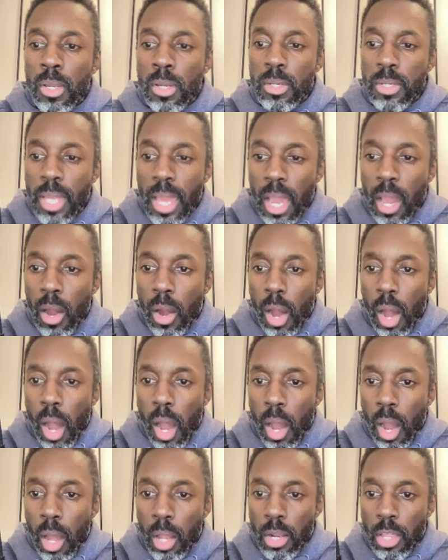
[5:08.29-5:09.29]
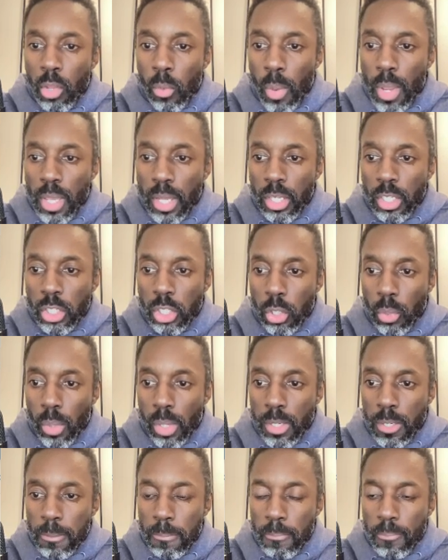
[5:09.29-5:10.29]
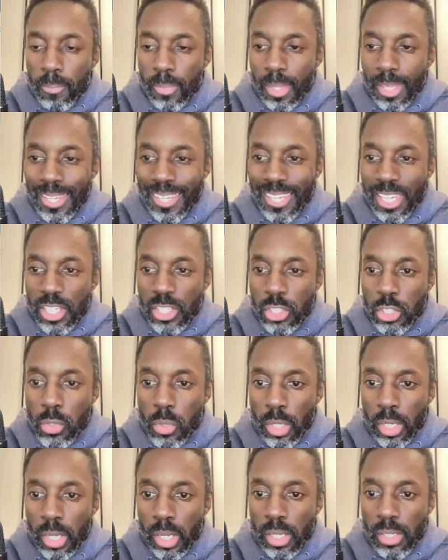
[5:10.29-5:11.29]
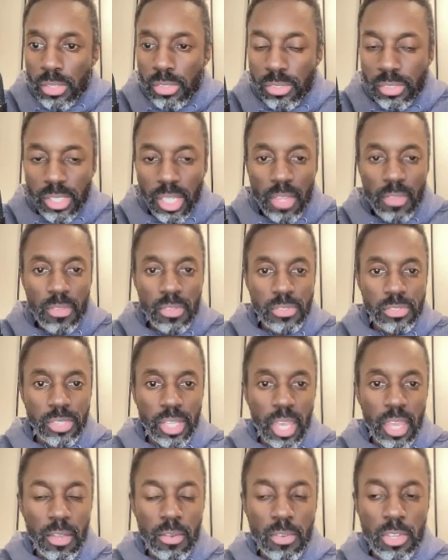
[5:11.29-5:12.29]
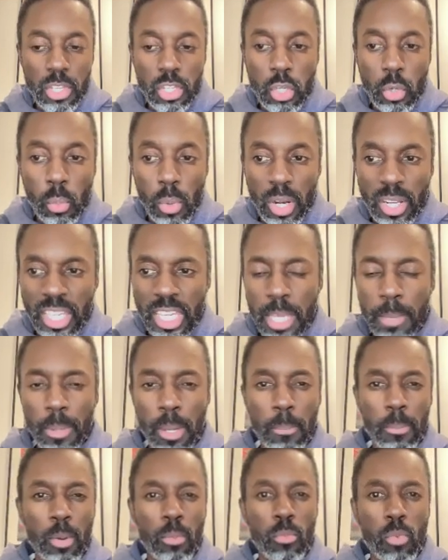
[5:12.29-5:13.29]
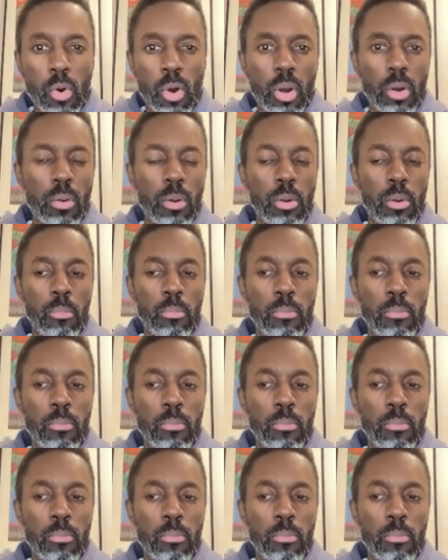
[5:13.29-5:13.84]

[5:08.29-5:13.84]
Now, another way you can do it is you can say you want to keep it a bit more